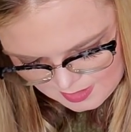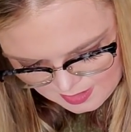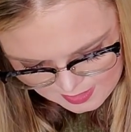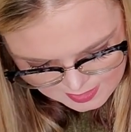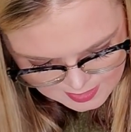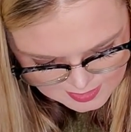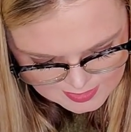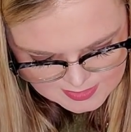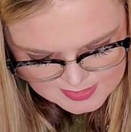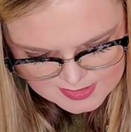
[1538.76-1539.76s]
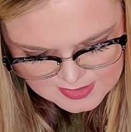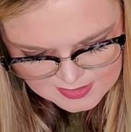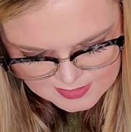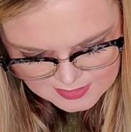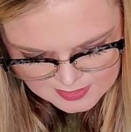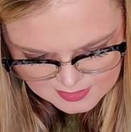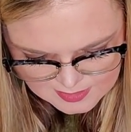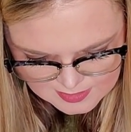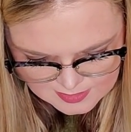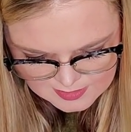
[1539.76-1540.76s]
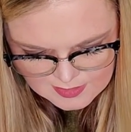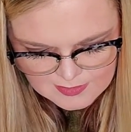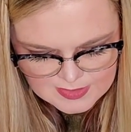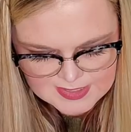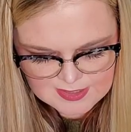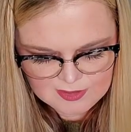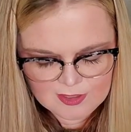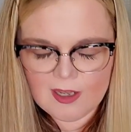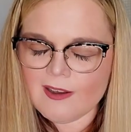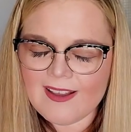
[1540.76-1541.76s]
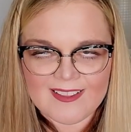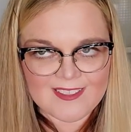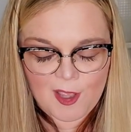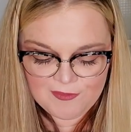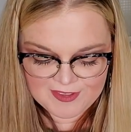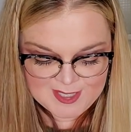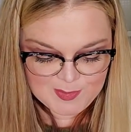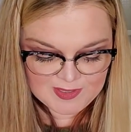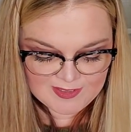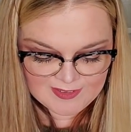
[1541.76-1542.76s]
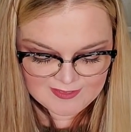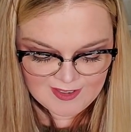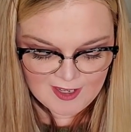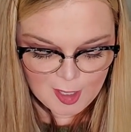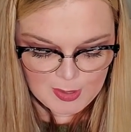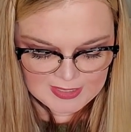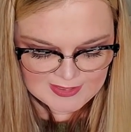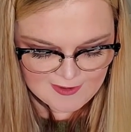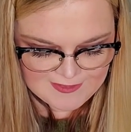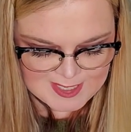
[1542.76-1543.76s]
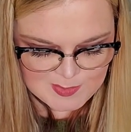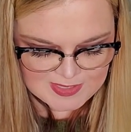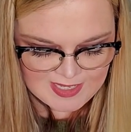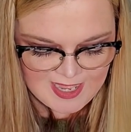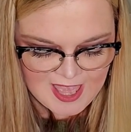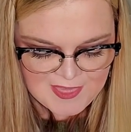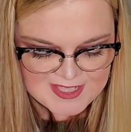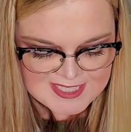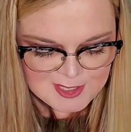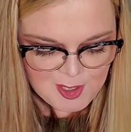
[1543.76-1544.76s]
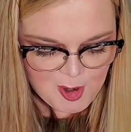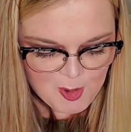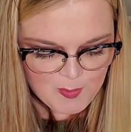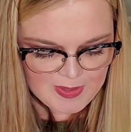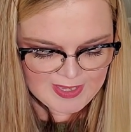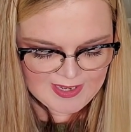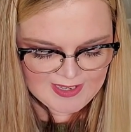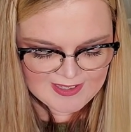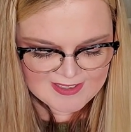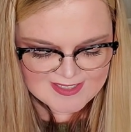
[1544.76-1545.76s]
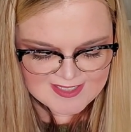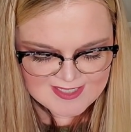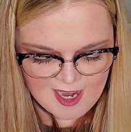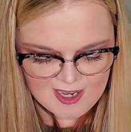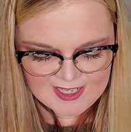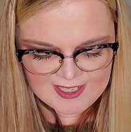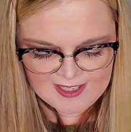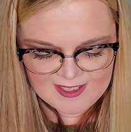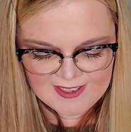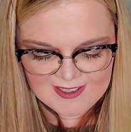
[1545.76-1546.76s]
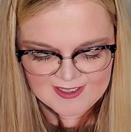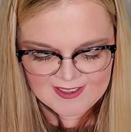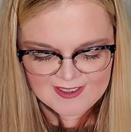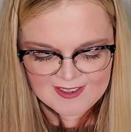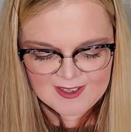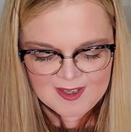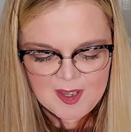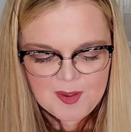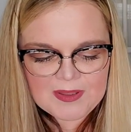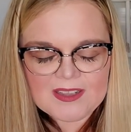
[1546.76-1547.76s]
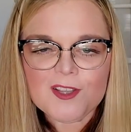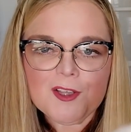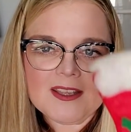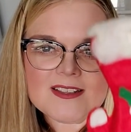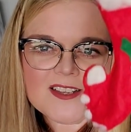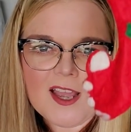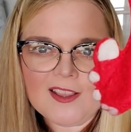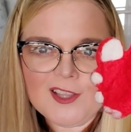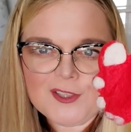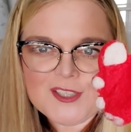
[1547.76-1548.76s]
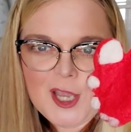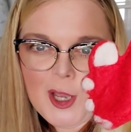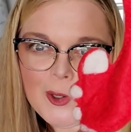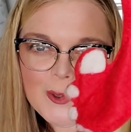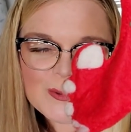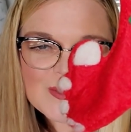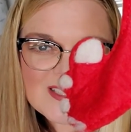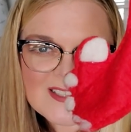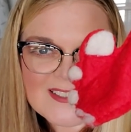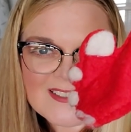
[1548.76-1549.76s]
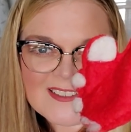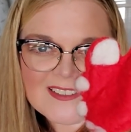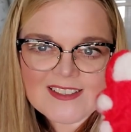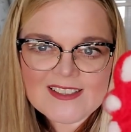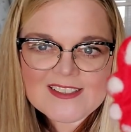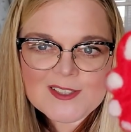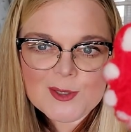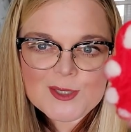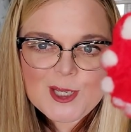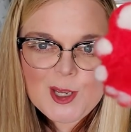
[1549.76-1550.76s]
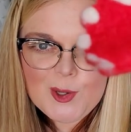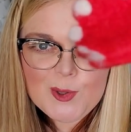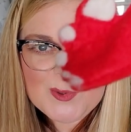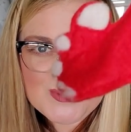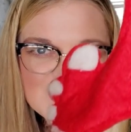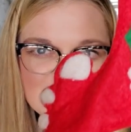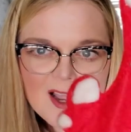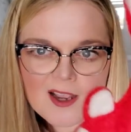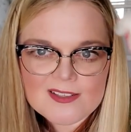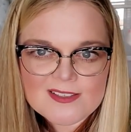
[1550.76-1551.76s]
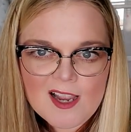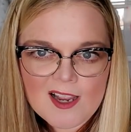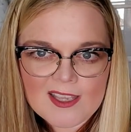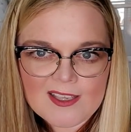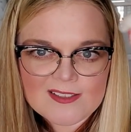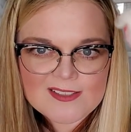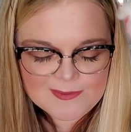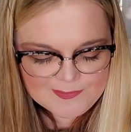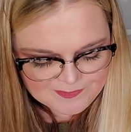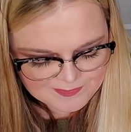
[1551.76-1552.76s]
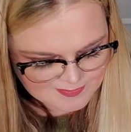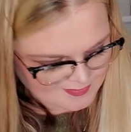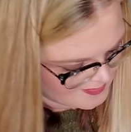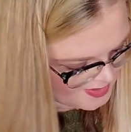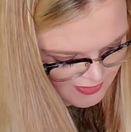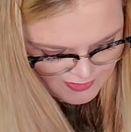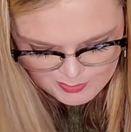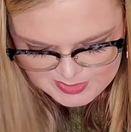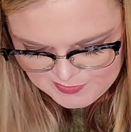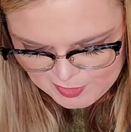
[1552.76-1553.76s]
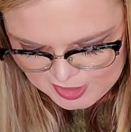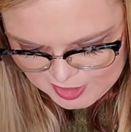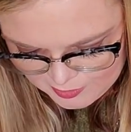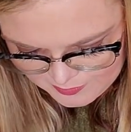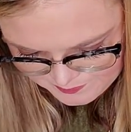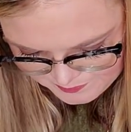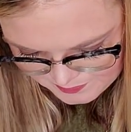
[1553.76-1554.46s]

And this little, oh, I love this one. Oh, I love this one. This little homemade stocking, but look, it's got little toes. It's little toe sock stockings. that was very cute.